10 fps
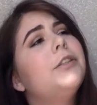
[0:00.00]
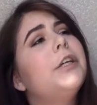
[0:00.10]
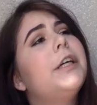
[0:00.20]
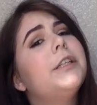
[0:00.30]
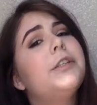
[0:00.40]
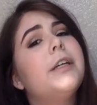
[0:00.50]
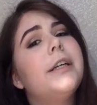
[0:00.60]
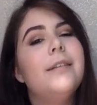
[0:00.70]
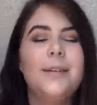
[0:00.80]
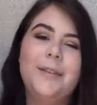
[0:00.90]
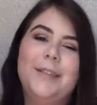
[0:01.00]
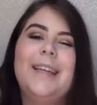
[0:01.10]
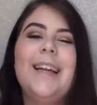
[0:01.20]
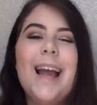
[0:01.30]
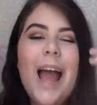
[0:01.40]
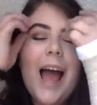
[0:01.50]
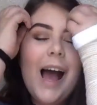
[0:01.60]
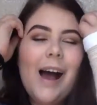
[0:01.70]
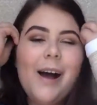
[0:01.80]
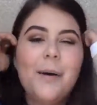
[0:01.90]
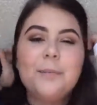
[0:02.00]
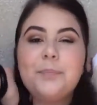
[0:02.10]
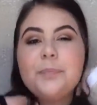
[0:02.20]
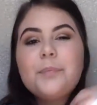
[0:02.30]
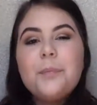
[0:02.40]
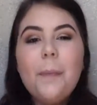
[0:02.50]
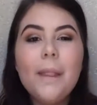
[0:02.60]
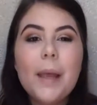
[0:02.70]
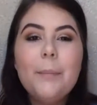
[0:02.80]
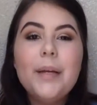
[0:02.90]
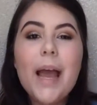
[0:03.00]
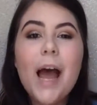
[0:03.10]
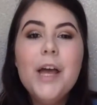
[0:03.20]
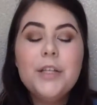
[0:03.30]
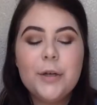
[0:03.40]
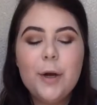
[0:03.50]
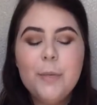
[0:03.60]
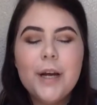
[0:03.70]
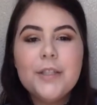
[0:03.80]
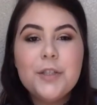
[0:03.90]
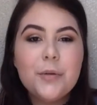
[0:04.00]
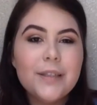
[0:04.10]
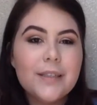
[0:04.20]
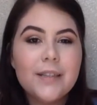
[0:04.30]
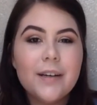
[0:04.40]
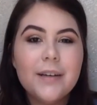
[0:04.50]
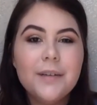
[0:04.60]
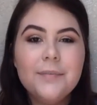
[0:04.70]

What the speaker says: Cricket. No, I'm just kidding. But yeah, so I hope you guys enjoyed this look.